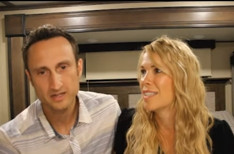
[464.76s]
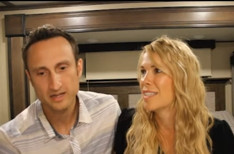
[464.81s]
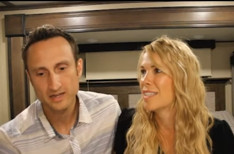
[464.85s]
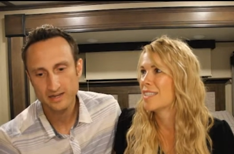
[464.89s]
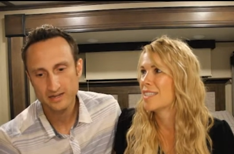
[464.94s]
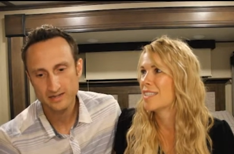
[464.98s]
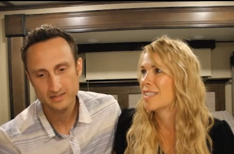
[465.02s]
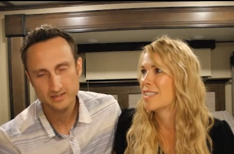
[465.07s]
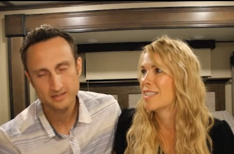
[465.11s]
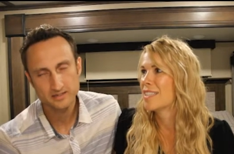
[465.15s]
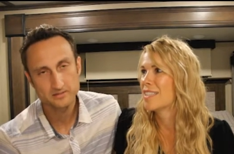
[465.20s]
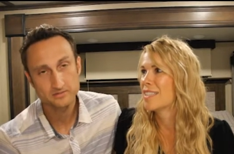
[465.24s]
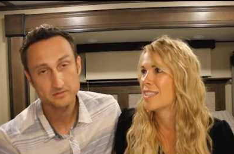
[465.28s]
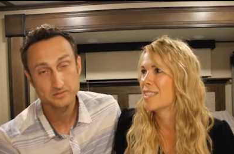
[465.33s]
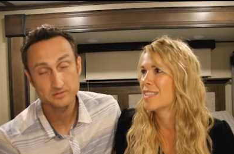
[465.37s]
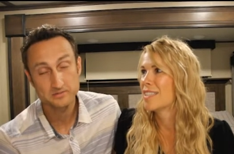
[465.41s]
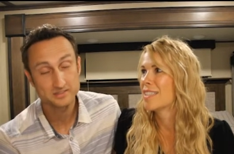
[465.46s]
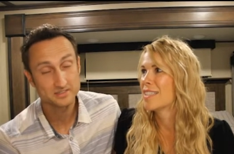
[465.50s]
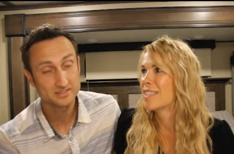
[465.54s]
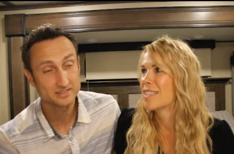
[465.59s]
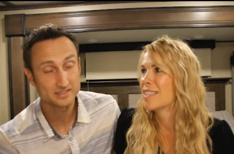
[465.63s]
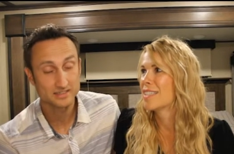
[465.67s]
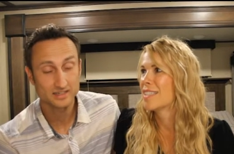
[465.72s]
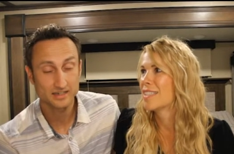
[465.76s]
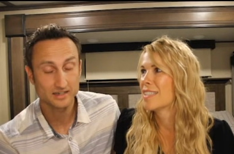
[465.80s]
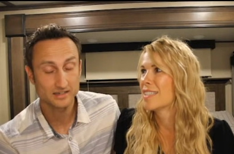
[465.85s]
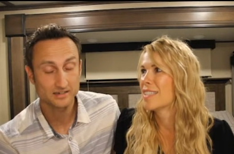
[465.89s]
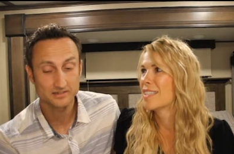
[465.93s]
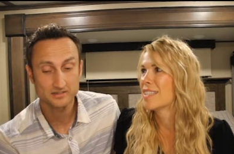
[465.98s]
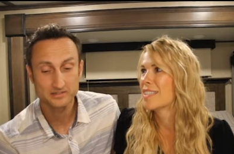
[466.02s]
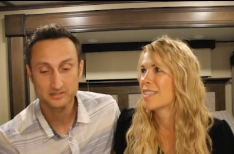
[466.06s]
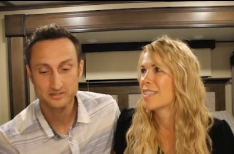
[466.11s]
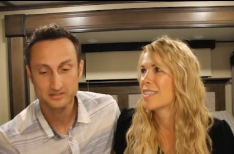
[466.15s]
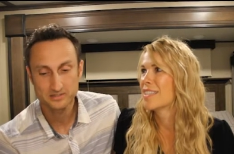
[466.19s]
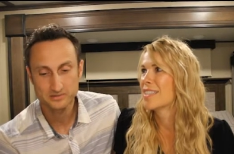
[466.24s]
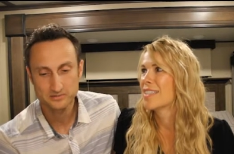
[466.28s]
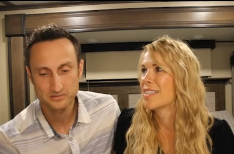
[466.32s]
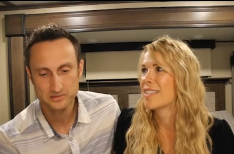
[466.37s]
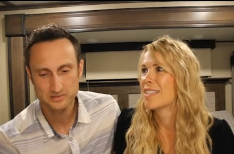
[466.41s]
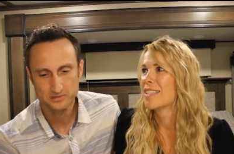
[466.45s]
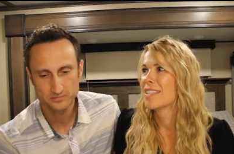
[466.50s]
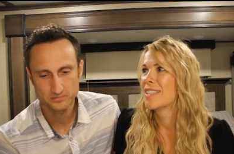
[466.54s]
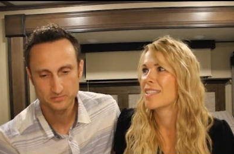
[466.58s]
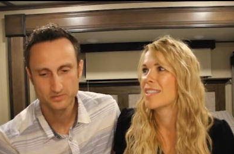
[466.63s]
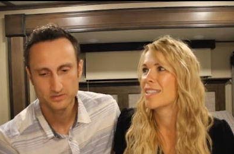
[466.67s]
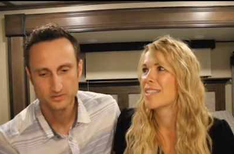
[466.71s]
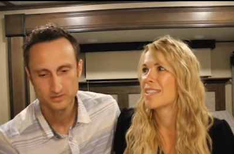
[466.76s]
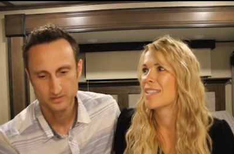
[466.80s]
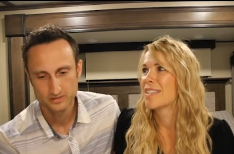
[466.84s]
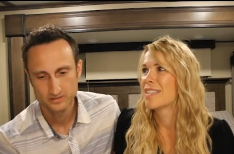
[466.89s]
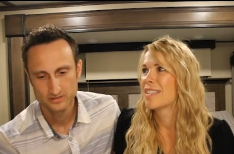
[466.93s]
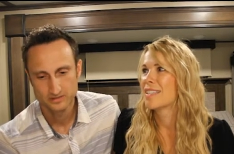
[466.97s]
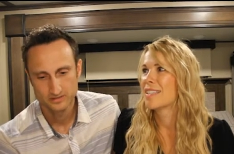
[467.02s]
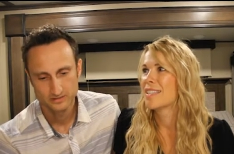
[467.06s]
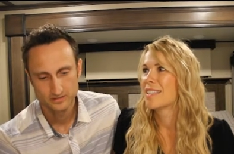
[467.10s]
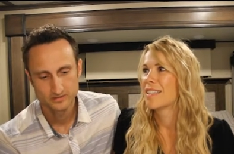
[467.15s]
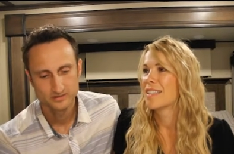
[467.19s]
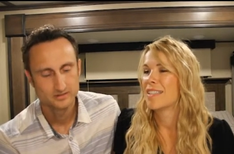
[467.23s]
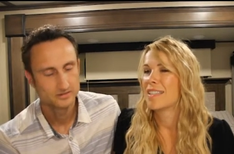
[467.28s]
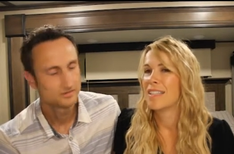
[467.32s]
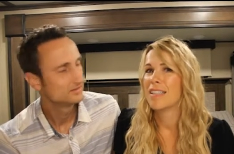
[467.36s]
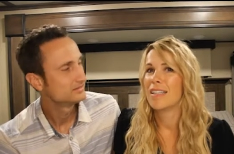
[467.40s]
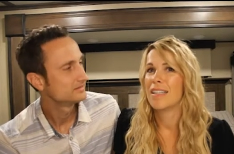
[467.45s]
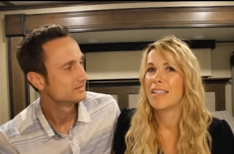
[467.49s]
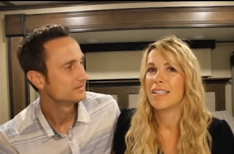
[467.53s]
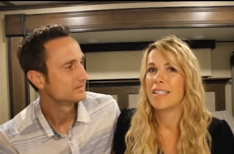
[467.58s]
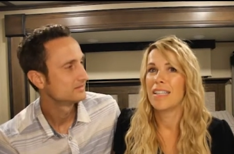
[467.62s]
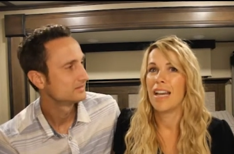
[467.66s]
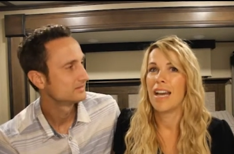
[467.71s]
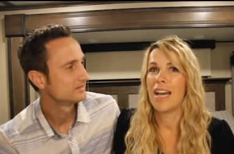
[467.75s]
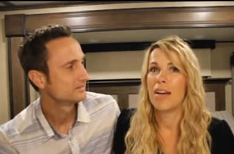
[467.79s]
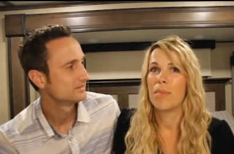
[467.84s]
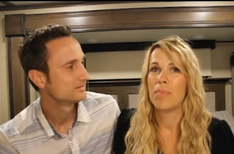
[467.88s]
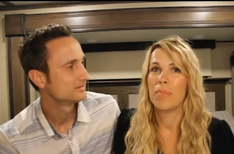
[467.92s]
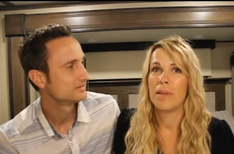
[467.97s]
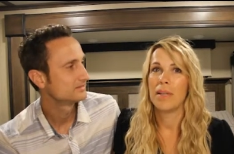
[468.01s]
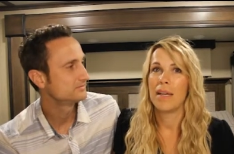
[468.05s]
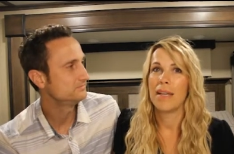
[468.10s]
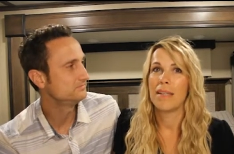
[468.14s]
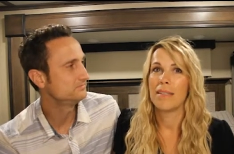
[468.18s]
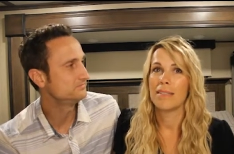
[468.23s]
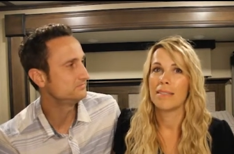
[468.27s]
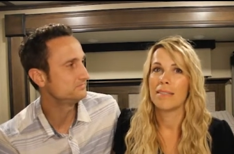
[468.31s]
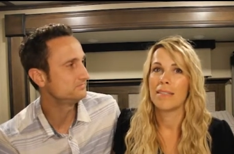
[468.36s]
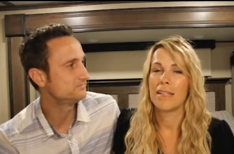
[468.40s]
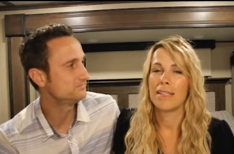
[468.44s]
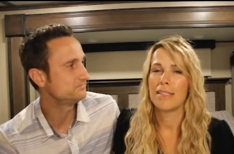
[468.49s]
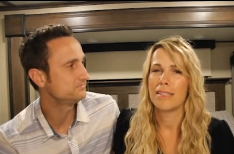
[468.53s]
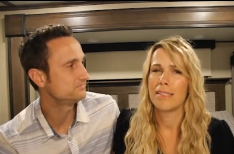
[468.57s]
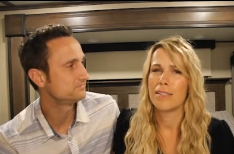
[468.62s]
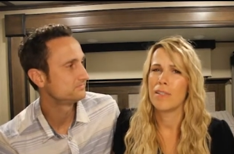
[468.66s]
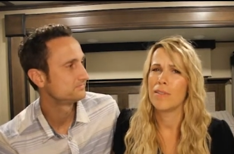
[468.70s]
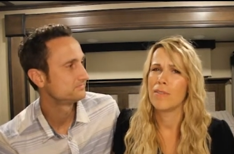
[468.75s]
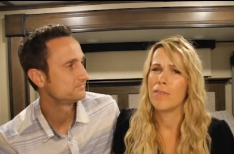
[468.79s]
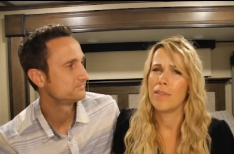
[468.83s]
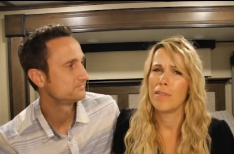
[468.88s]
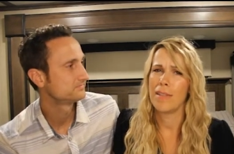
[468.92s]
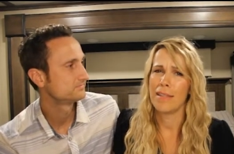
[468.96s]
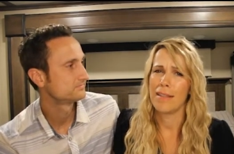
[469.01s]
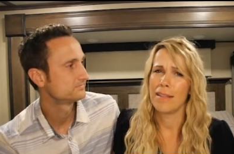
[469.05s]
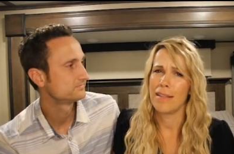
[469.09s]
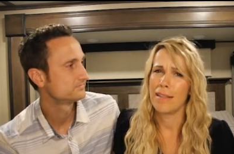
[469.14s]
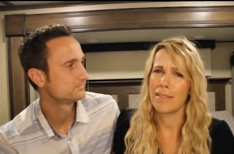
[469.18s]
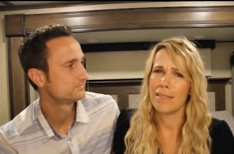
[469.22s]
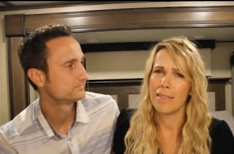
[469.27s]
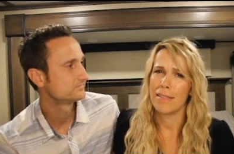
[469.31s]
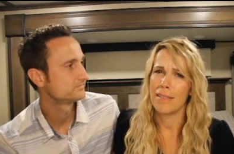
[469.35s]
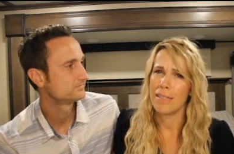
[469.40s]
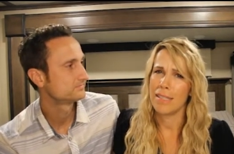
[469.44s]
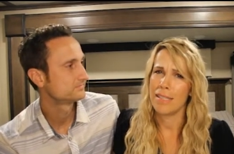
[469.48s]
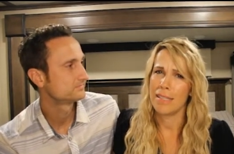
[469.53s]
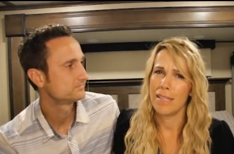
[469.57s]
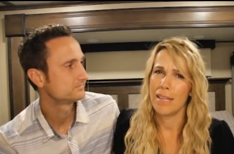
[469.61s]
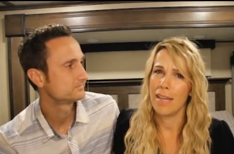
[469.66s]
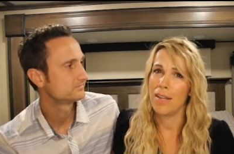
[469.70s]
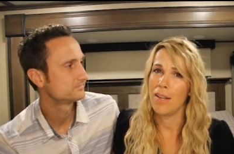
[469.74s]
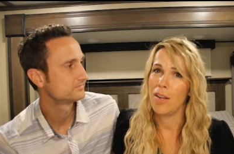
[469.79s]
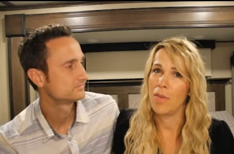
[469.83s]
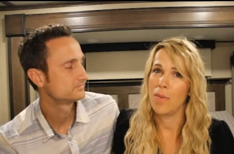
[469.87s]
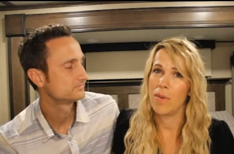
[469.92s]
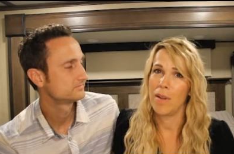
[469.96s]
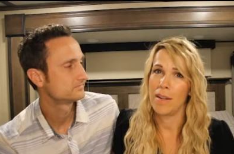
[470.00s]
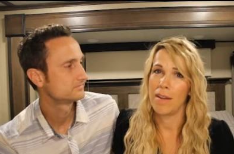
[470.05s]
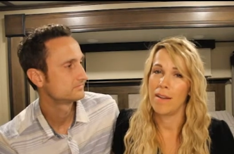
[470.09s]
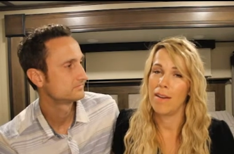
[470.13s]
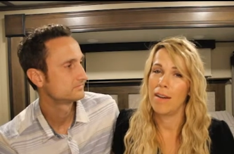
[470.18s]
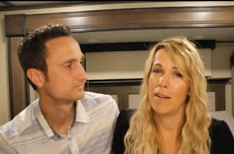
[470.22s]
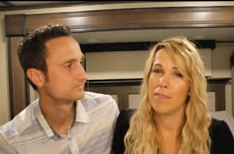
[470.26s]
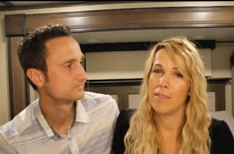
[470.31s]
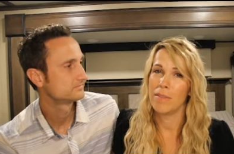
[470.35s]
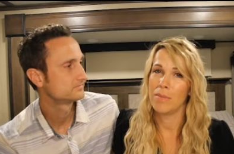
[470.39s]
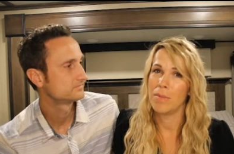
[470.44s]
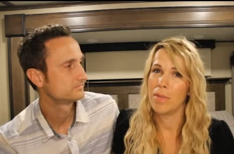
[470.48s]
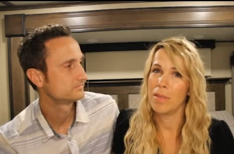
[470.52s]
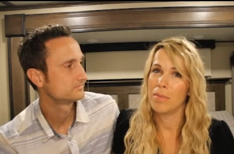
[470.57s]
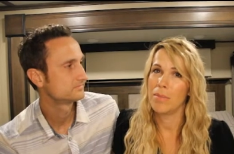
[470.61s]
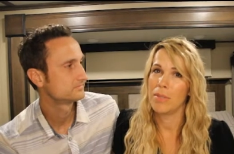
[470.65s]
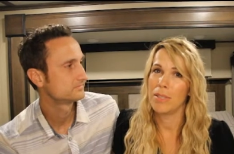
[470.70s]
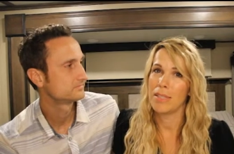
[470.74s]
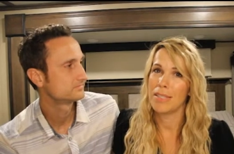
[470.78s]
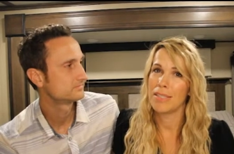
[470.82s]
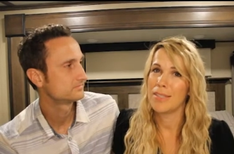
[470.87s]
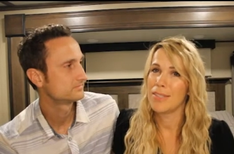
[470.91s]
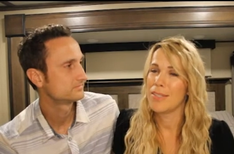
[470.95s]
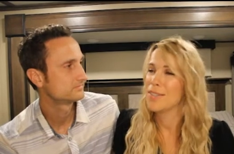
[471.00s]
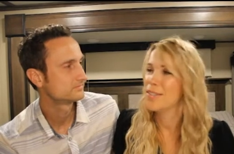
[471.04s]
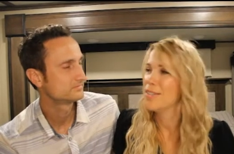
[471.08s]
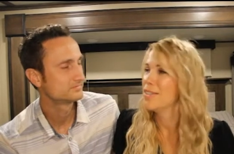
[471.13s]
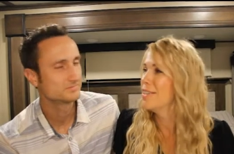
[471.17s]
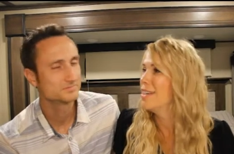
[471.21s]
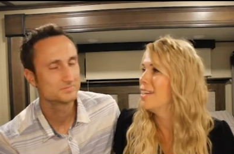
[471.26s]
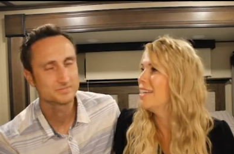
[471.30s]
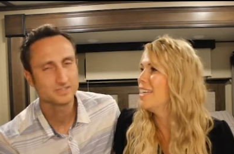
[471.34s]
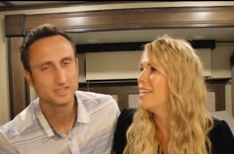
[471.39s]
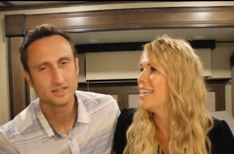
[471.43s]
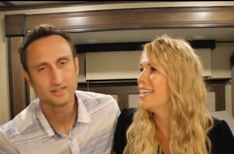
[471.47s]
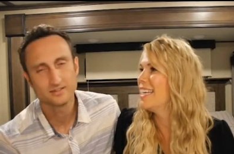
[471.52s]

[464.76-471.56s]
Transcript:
Speaker 1: die and get everyone sick. I don't know. He was
Speaker 2: yeah, but I, I still feel like that to this day. I don't want to cough in public, so. Yeah.